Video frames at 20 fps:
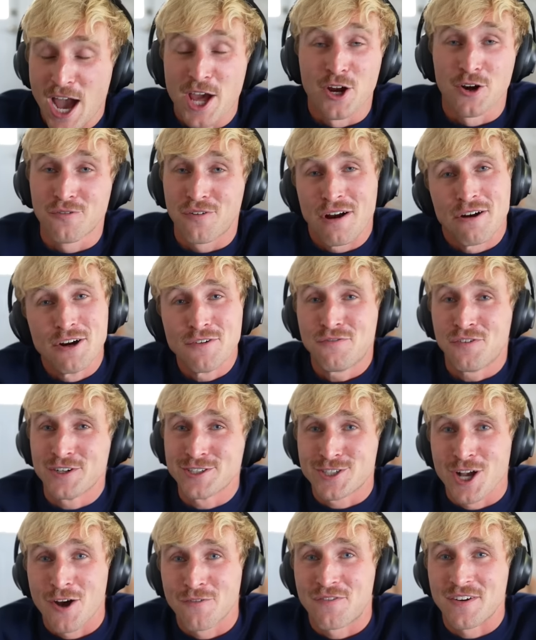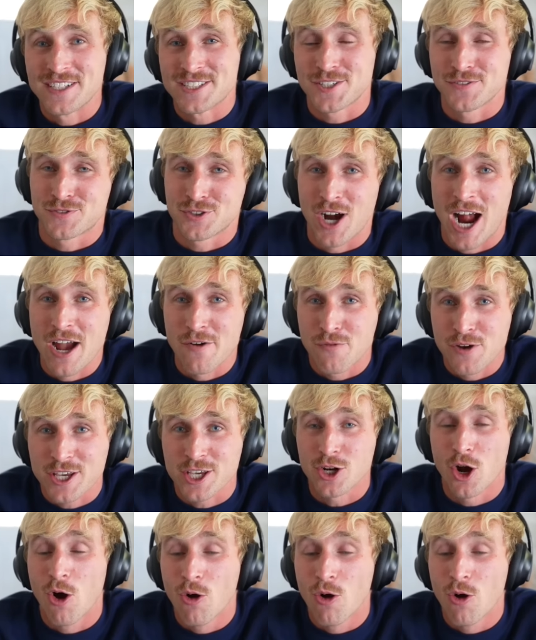On our very first offensive drive, we can